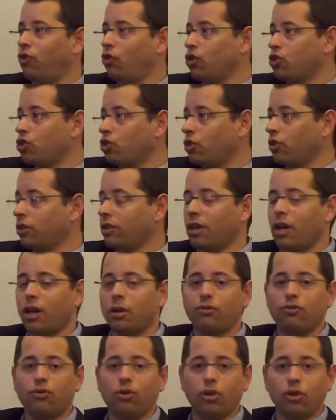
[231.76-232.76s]
for a short
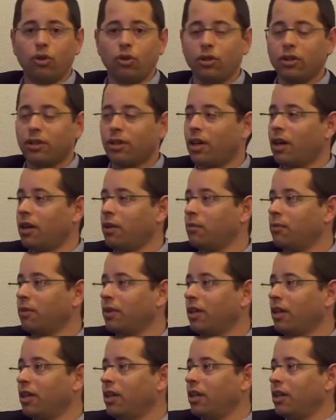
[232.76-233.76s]
time, for a long
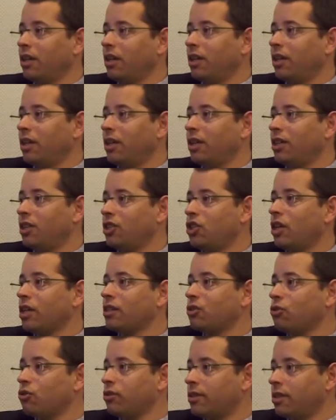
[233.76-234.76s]
time,
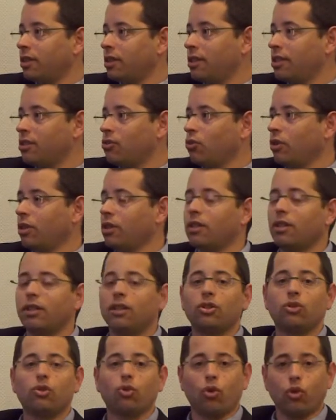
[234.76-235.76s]
just to see Israel,
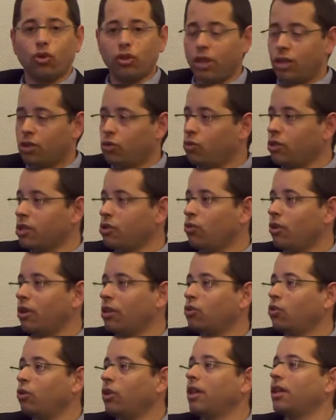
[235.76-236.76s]
to connect to
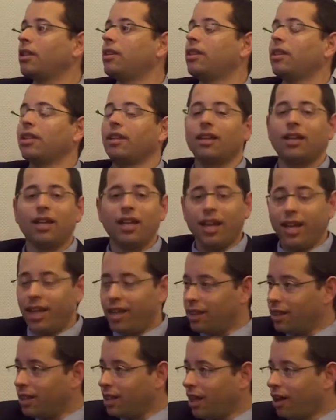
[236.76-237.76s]
Israel, to get
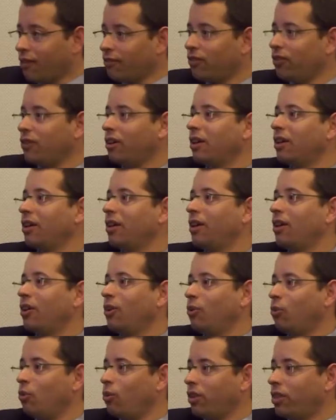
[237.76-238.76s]
in love
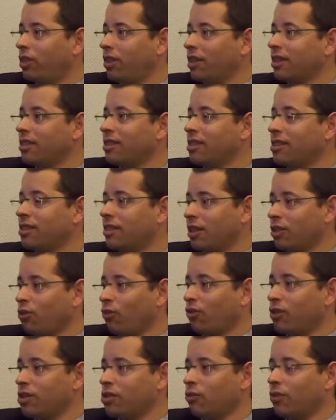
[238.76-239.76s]
with the
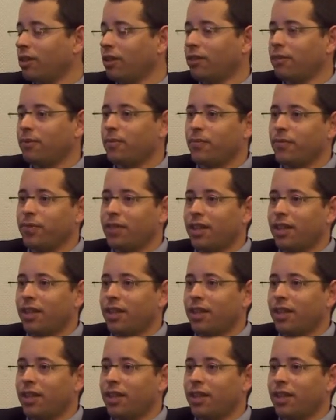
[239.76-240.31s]
state of Israel.